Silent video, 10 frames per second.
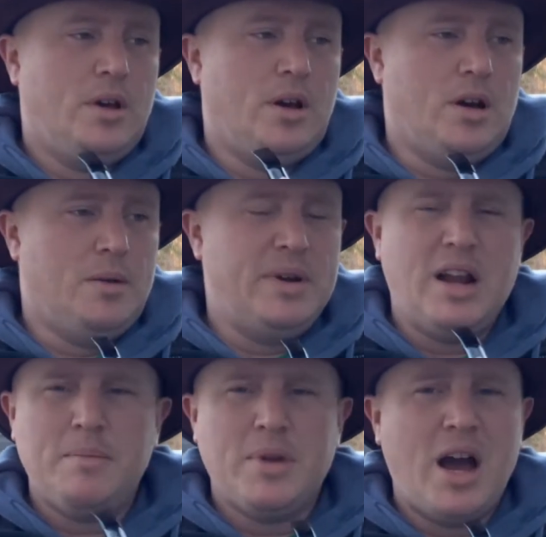And
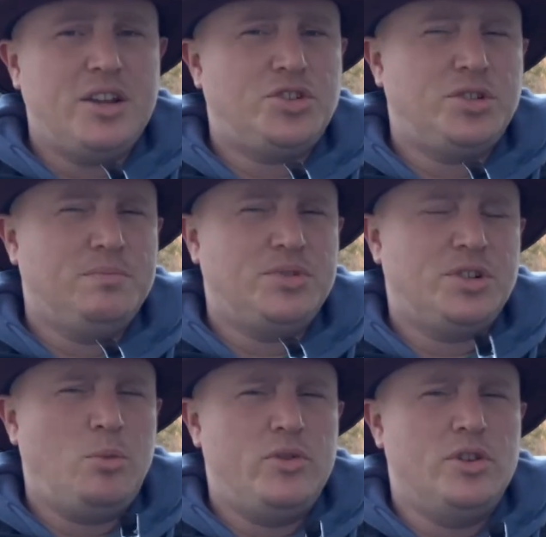I'm not
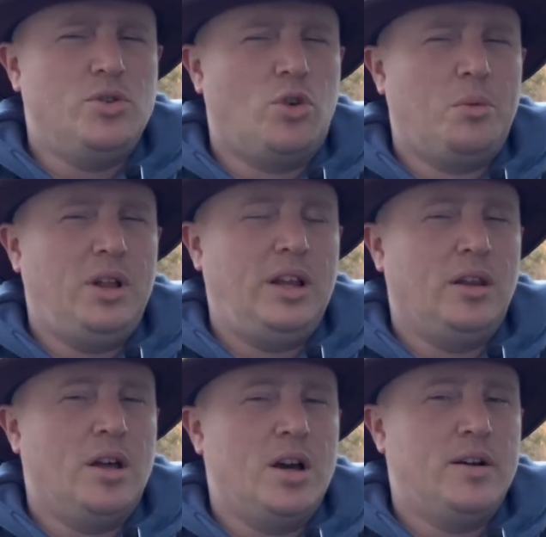someone that normally
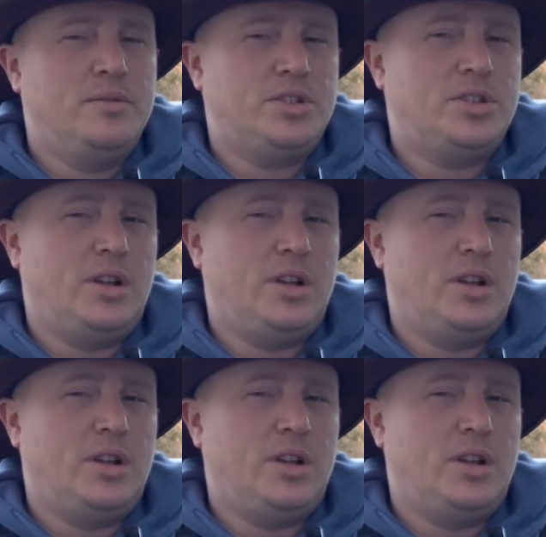loves